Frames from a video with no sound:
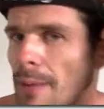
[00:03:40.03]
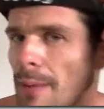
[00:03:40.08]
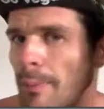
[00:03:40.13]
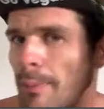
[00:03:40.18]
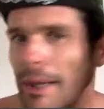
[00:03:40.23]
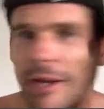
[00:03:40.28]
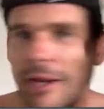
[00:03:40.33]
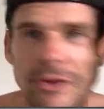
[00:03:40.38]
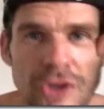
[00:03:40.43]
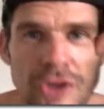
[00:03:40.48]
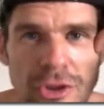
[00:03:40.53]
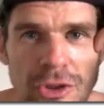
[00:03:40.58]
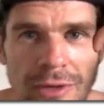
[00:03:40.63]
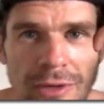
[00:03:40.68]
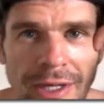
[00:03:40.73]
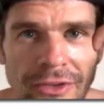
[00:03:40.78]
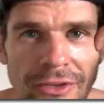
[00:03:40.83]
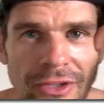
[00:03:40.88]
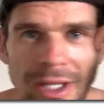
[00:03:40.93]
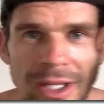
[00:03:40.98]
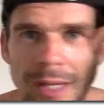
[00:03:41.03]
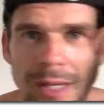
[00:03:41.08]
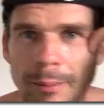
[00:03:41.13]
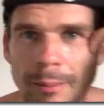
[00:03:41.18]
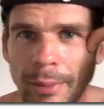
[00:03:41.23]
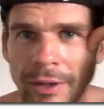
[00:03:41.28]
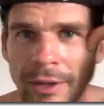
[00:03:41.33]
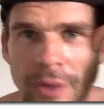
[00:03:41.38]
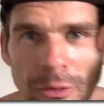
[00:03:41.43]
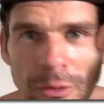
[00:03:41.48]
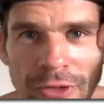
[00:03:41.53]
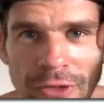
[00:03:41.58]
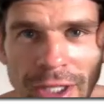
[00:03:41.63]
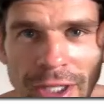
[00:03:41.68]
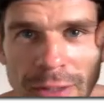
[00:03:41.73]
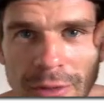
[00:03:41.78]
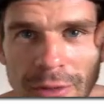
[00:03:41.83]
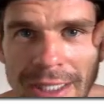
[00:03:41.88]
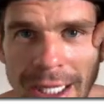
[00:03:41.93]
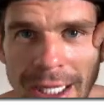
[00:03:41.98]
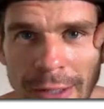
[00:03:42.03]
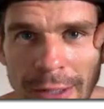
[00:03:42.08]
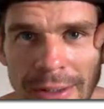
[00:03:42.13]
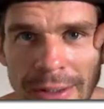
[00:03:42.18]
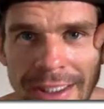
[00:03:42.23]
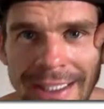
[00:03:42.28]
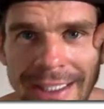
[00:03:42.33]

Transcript: Better than Dura-Ace, better than Ultegra currently,